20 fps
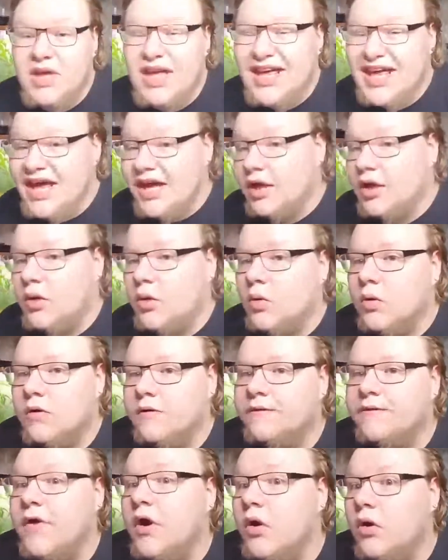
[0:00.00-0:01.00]
ick
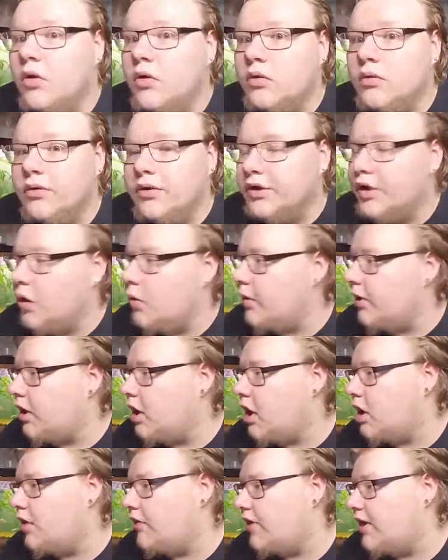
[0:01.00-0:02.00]
or fungal
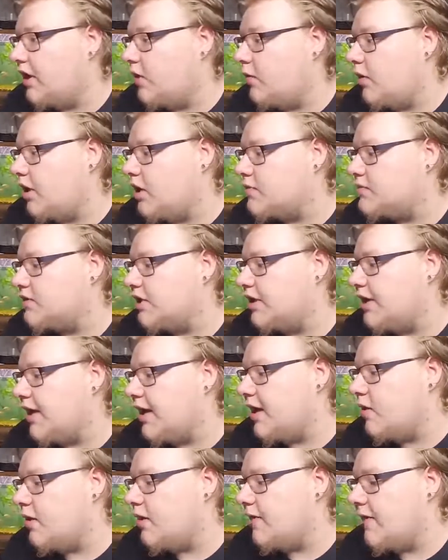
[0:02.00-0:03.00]
going on in the aquariums right
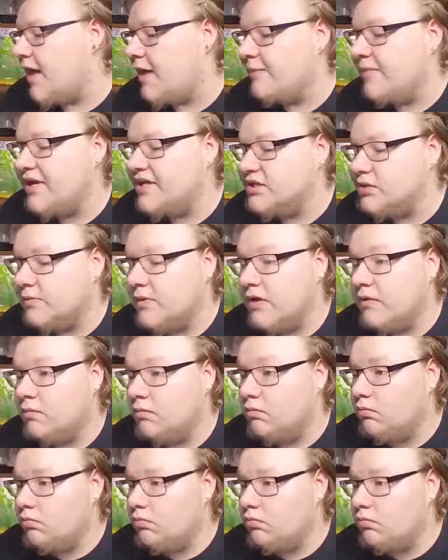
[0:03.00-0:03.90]
now, and that means I'm having.